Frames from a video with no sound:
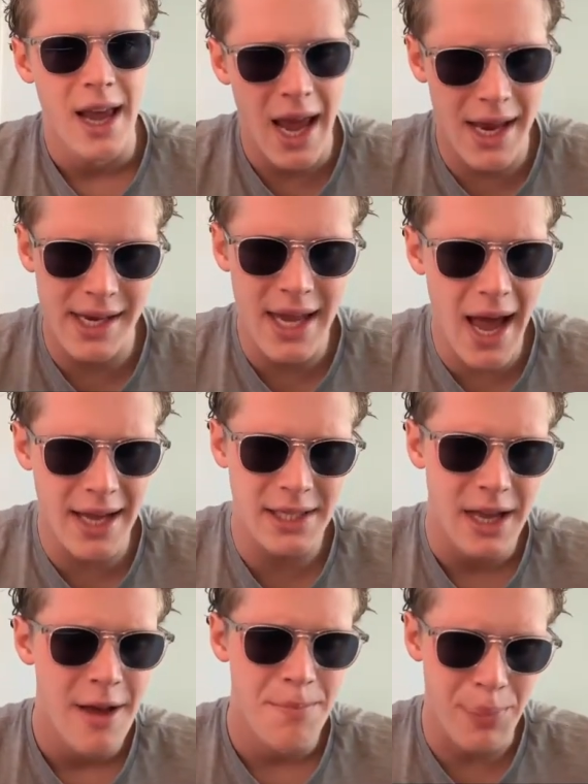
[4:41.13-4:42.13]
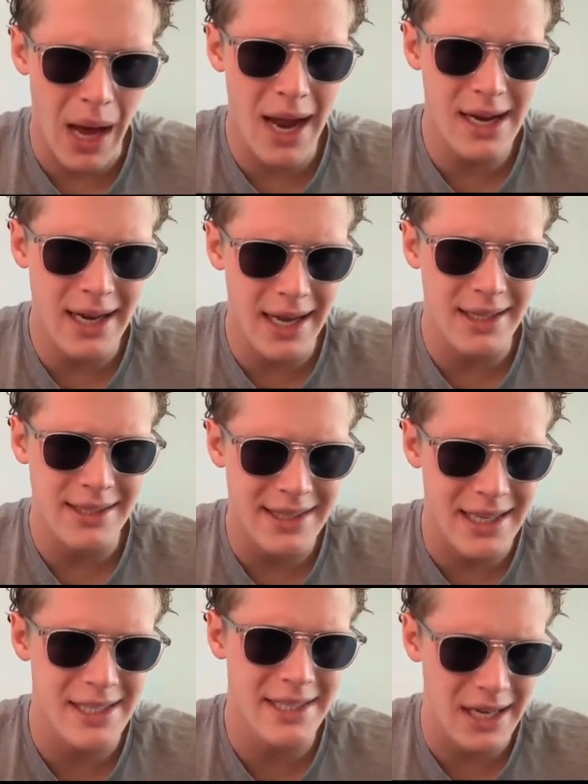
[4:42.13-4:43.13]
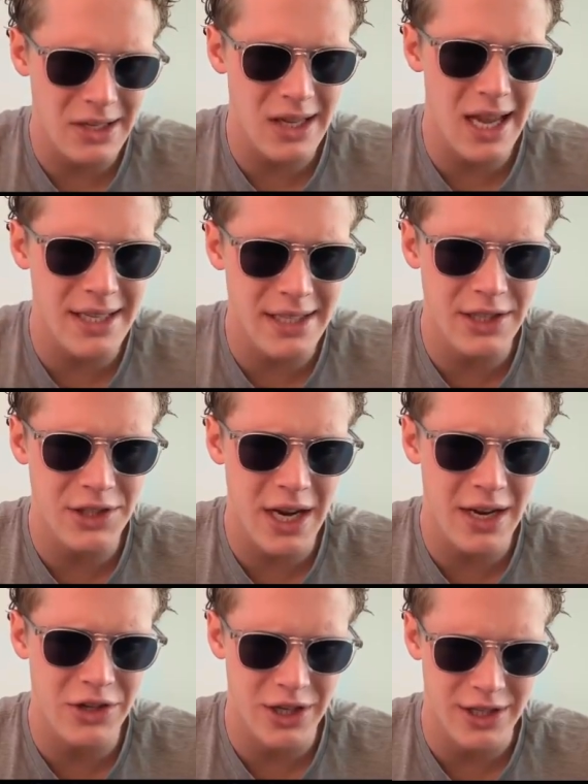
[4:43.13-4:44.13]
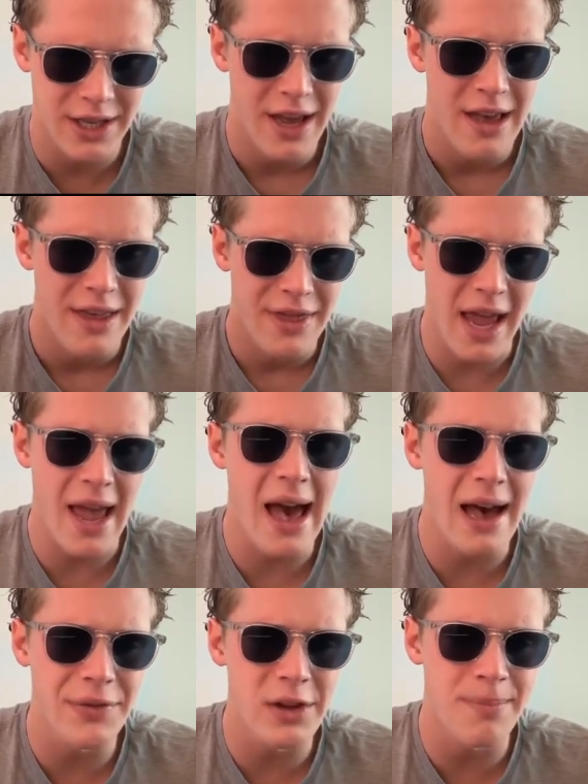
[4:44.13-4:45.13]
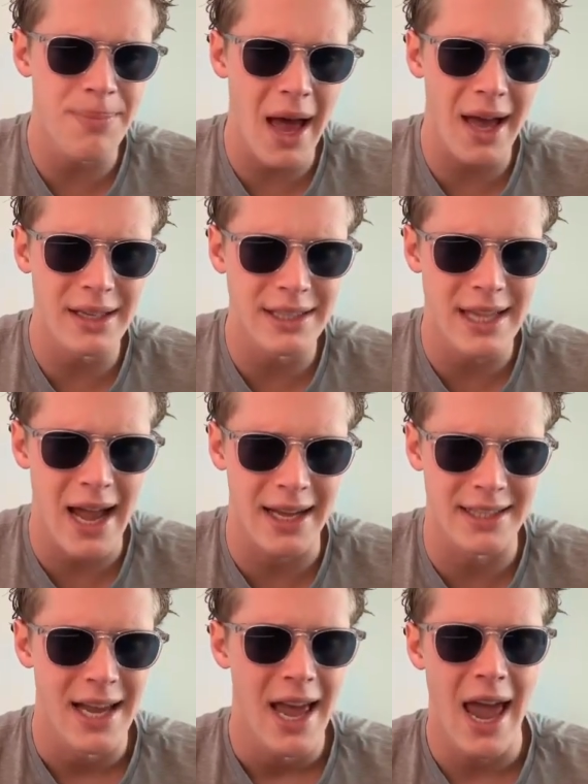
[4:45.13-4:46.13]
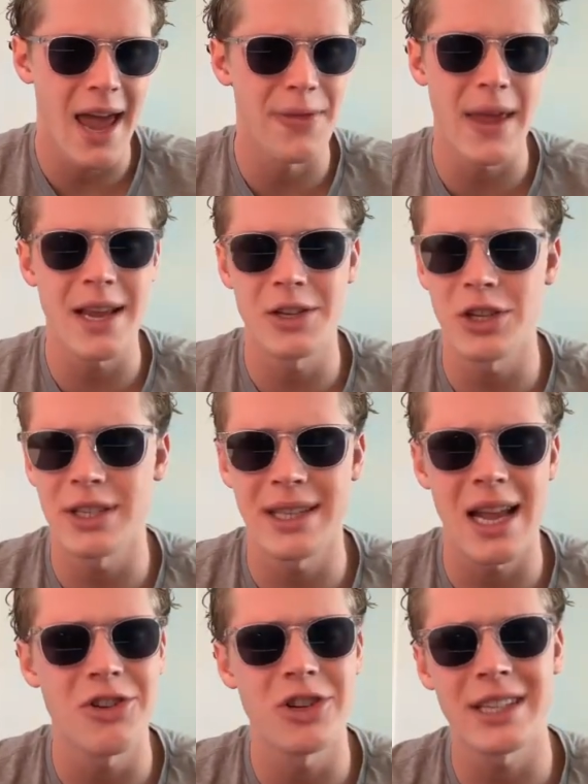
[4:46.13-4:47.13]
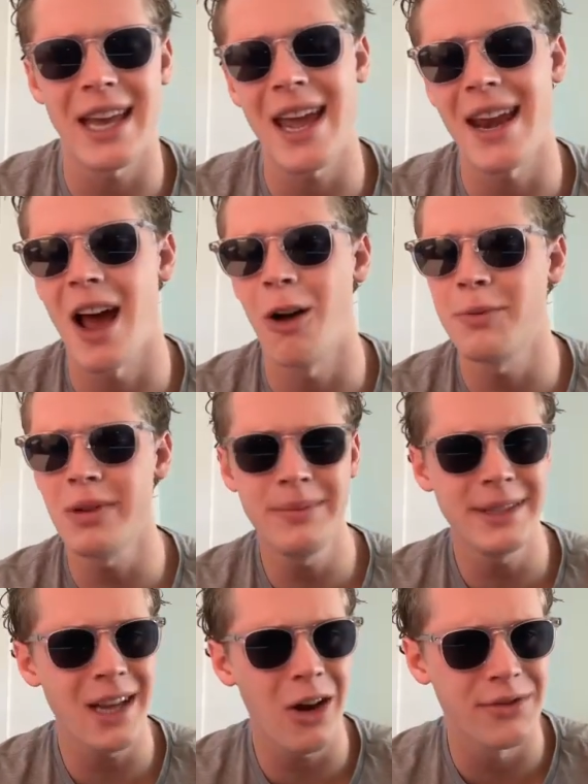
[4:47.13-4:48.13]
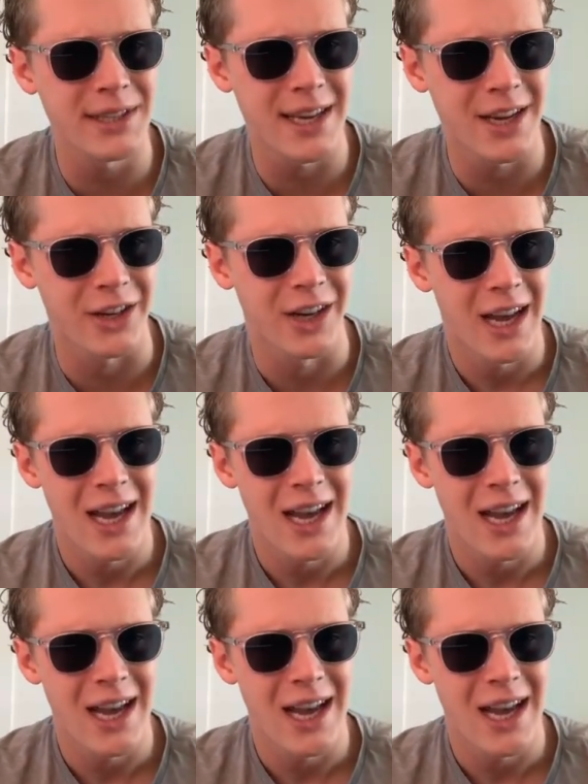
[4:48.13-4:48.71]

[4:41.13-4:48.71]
And yes, Binance, these centralized exchanges, they have their bags stacked, and they just can't help themselves here.